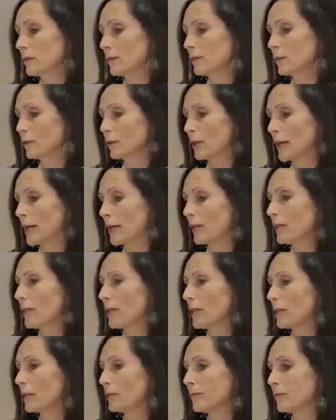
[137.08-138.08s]
for
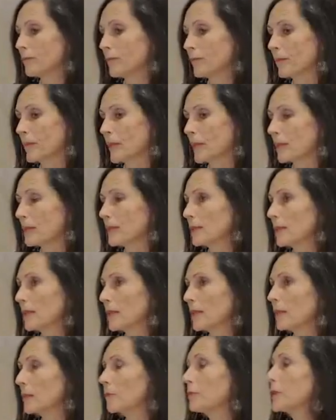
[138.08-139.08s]
having let's
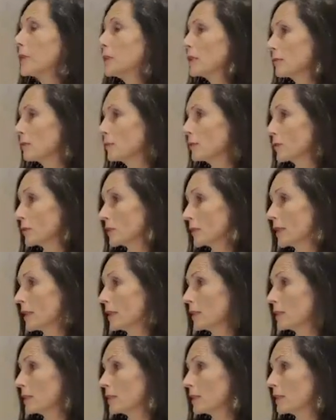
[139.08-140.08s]
say, a peaceful
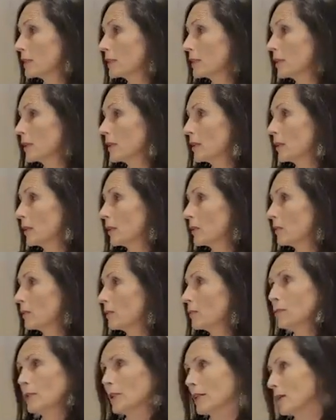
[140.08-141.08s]
society,
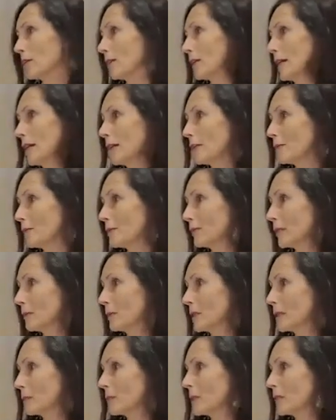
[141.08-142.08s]
you cannot have,
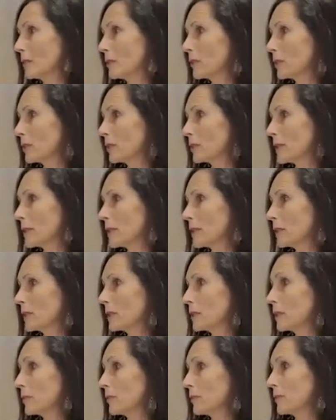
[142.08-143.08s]
a peaceful
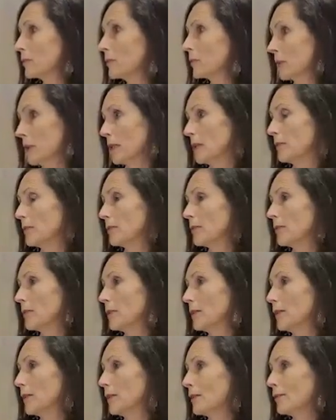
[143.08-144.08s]
society if you have
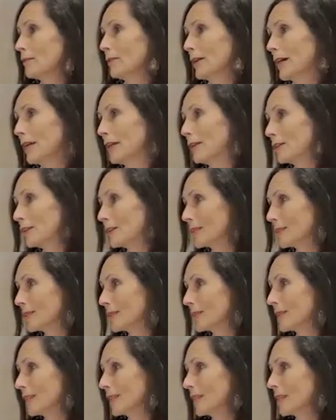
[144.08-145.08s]

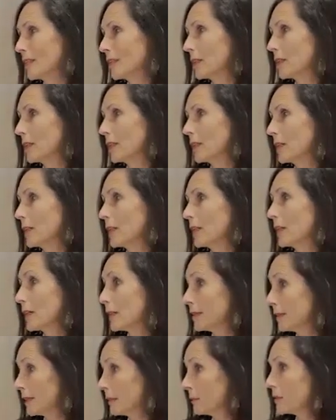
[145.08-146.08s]
violence,
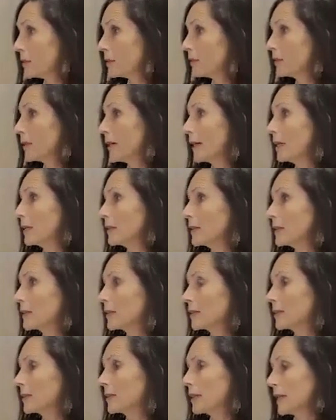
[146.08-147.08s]
accepted
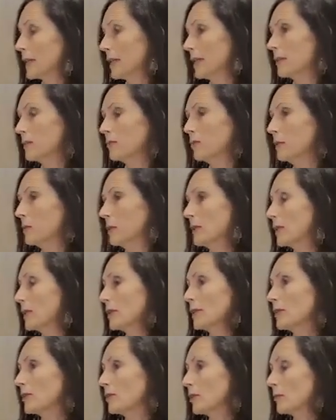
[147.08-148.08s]
violence against women.
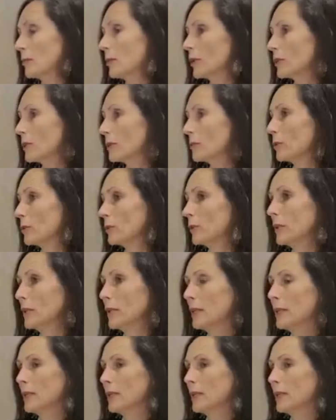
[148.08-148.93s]
This is not possible.